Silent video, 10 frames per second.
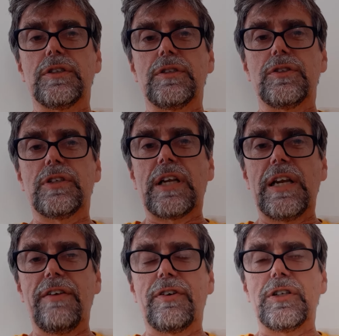
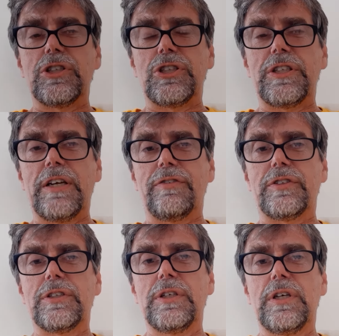significant
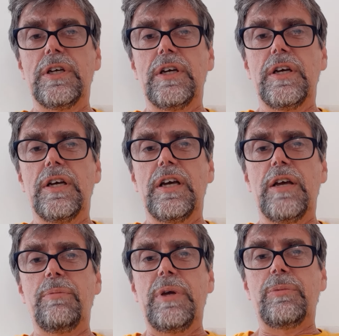shift
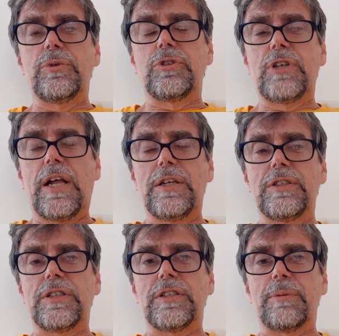in people's
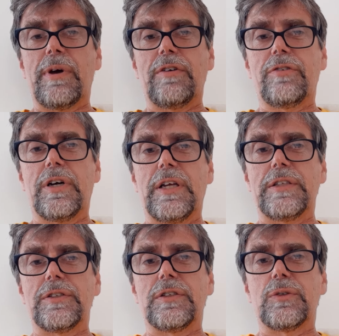challenges about
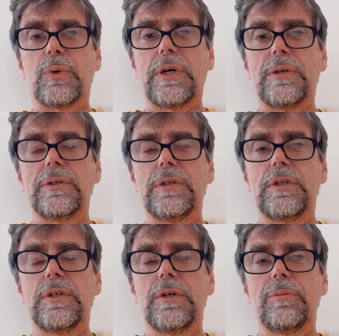finance as well,
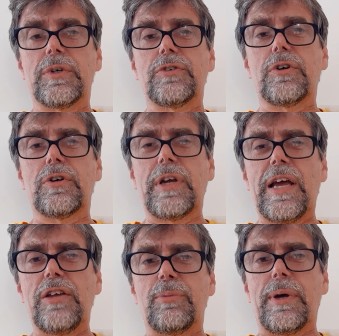because God
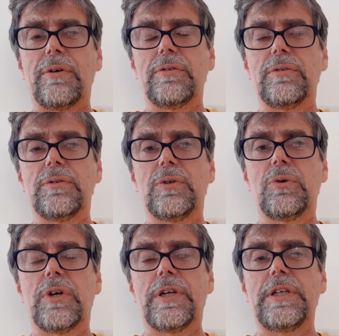cares about
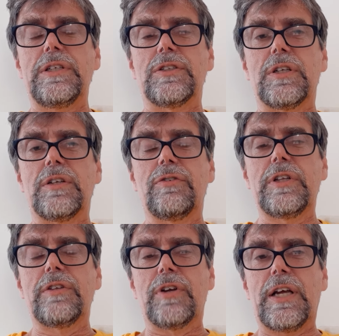all our needs. And I
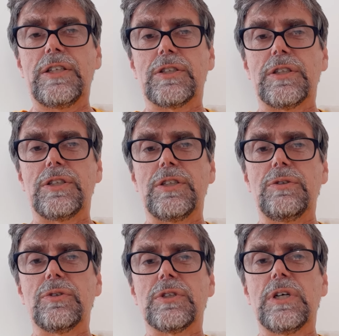think financial
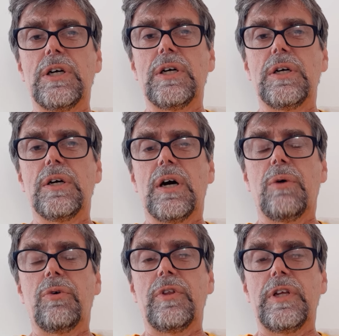issues
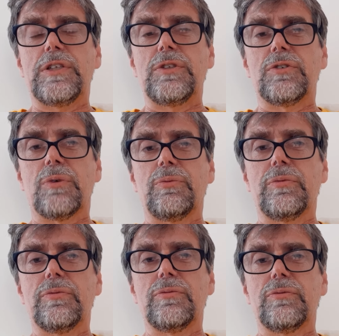are one of the issues that
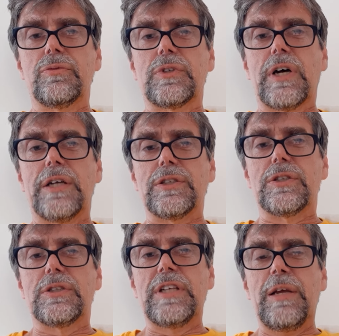
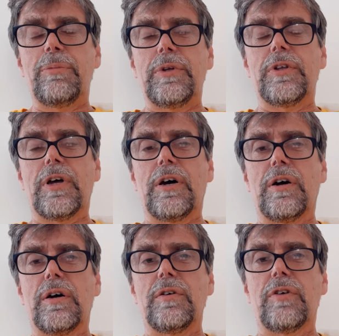cuts deep into the
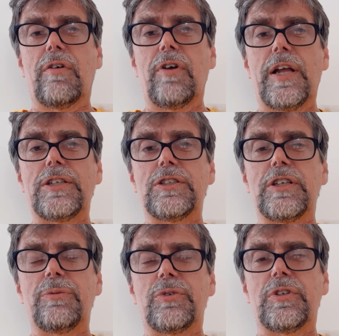heart of our
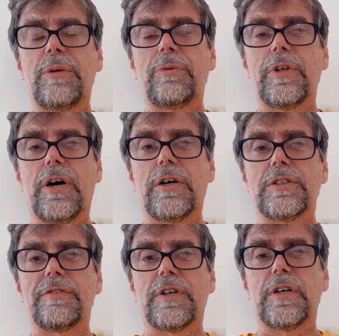relationships, deep in the
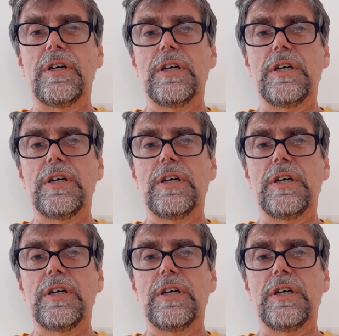heart of